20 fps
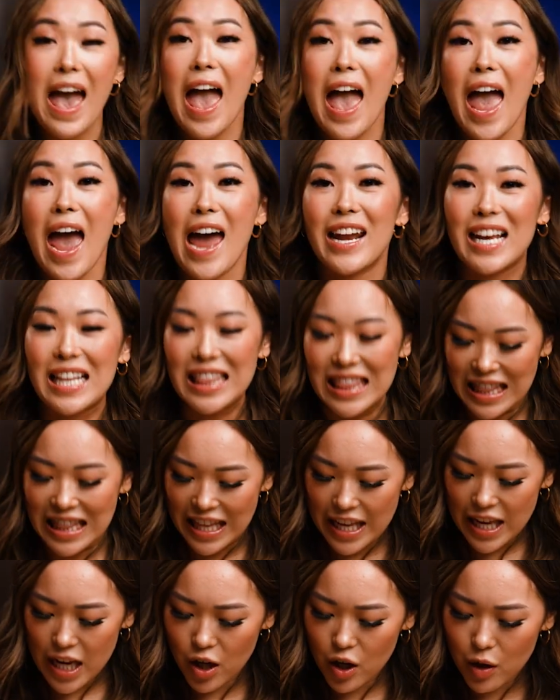and a
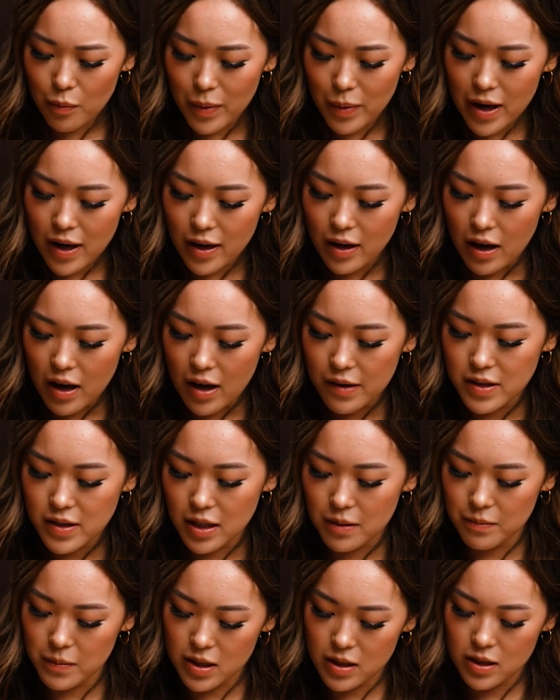little bit of
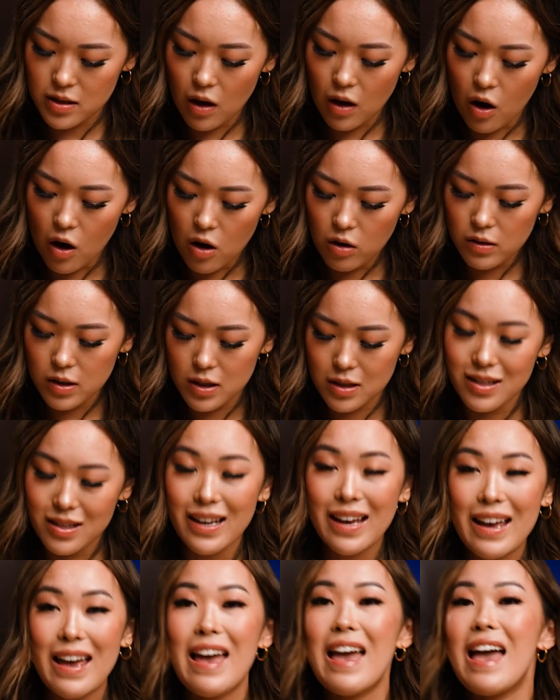some salt,
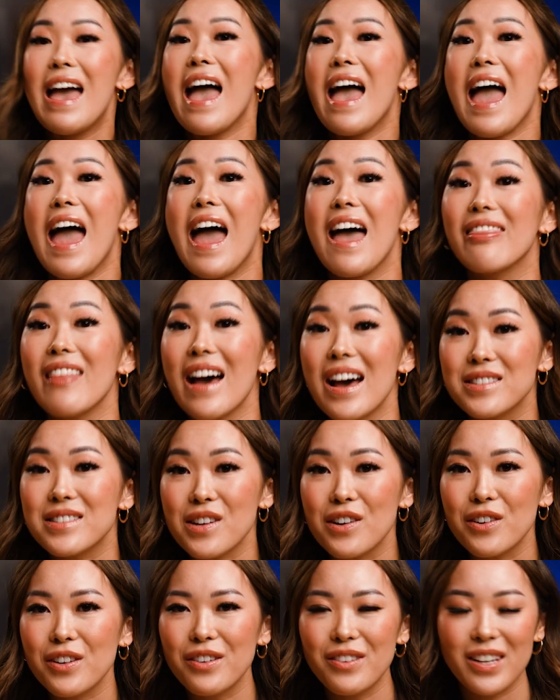and that's
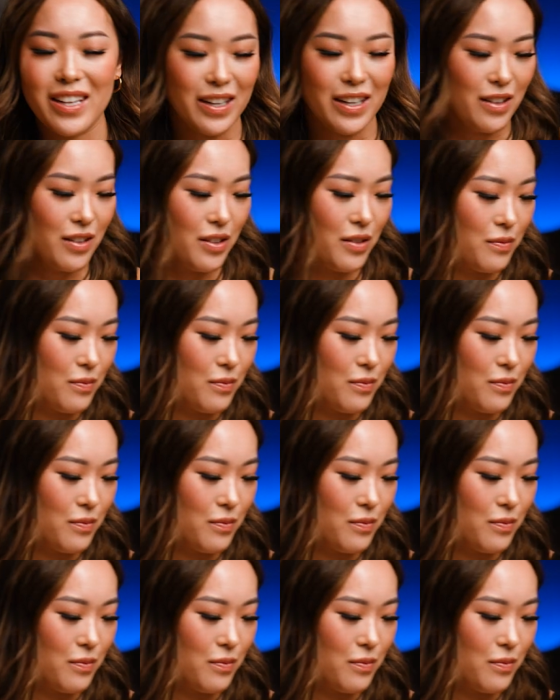all you need.